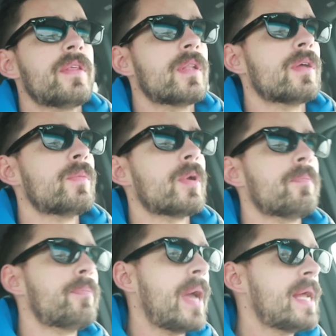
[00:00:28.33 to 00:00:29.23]

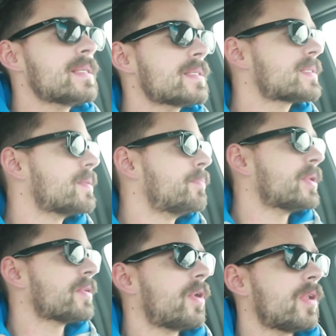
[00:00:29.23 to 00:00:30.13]
aluminum bends to
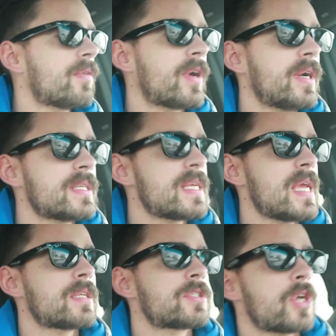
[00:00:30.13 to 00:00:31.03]
build all of our
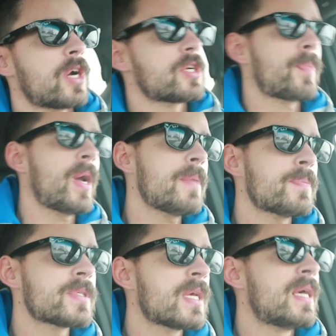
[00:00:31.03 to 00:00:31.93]
intake charge
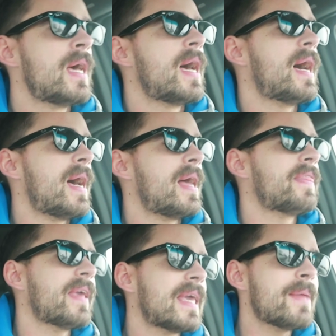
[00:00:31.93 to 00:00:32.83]
pipes,
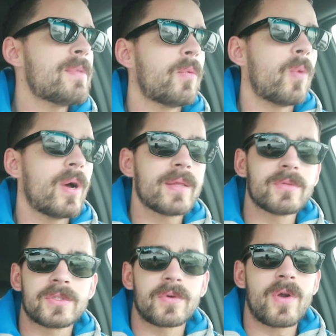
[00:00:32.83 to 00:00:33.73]
they gave me one that
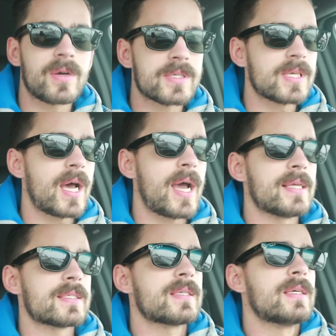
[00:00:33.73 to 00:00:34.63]
was the wrong
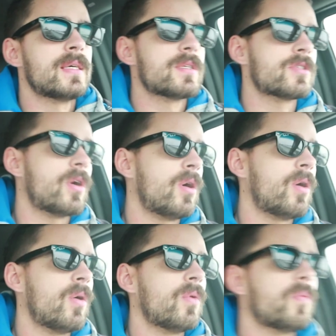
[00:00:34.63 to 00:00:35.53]
size.
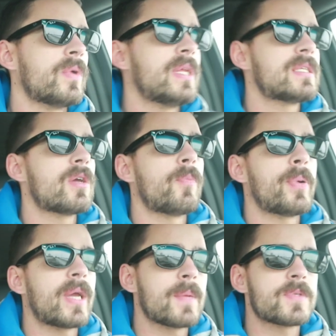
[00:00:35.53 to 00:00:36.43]
So we need to go
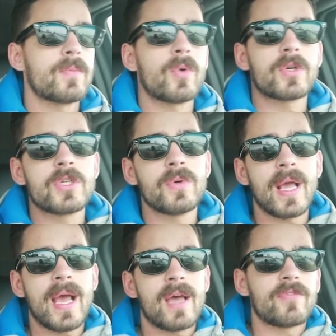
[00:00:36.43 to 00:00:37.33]
pick up some more
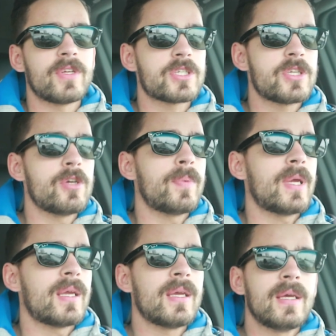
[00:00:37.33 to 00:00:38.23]
2.5 inch
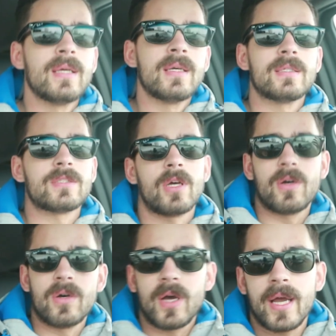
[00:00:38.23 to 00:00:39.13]
tubing.
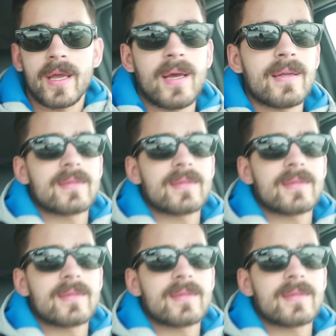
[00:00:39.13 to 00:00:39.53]
So I got